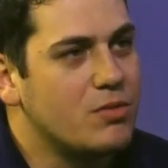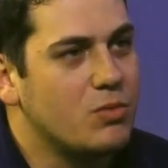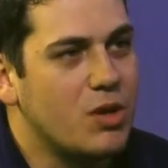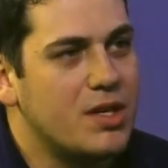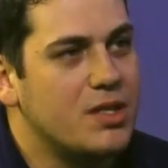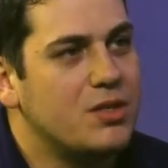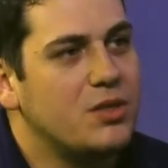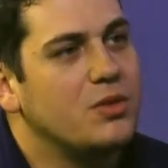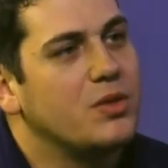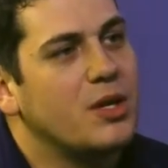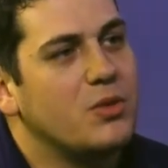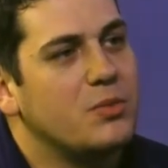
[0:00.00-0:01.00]
run into you
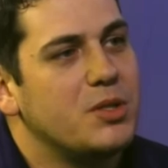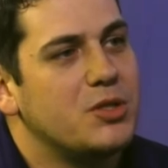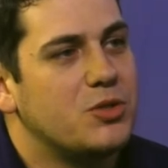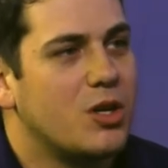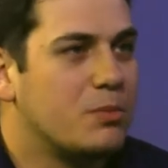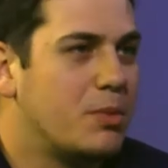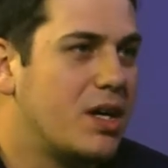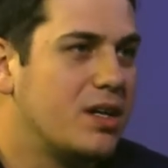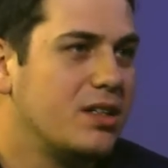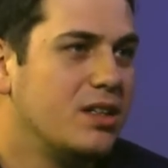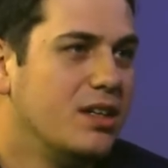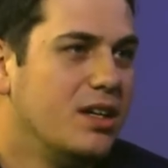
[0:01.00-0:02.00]
that would be struck
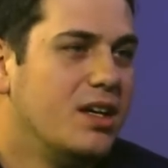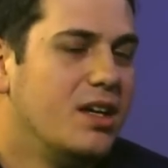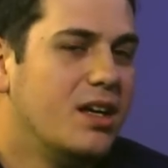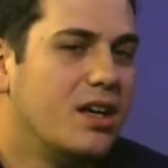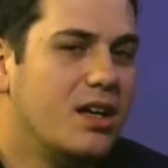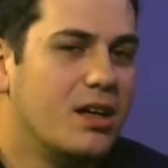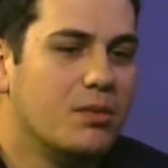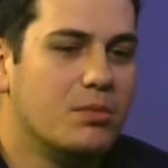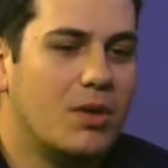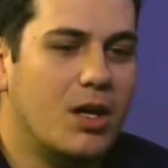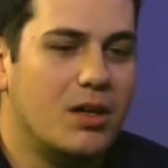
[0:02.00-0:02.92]
by um,